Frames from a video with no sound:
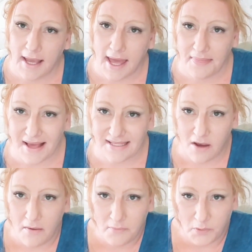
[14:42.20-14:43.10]
And that's
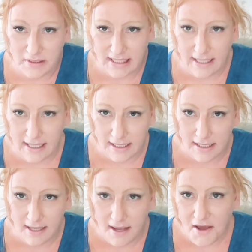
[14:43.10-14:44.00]
how I'm going to
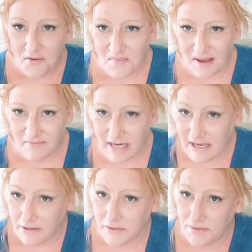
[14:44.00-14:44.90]
end my
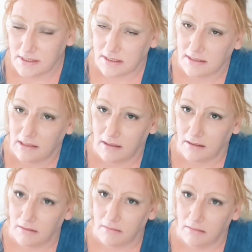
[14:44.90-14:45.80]
videos.
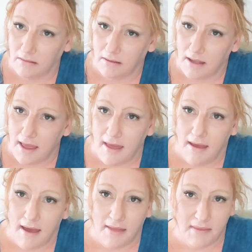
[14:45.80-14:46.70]

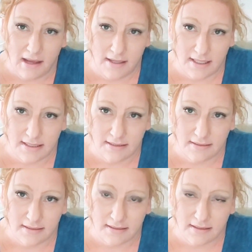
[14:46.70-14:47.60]
And that
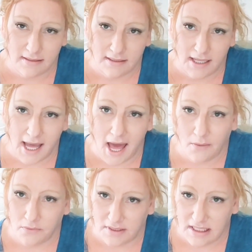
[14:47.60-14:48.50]
is, I
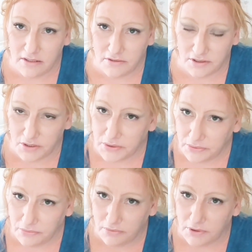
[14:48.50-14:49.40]
will see you soon.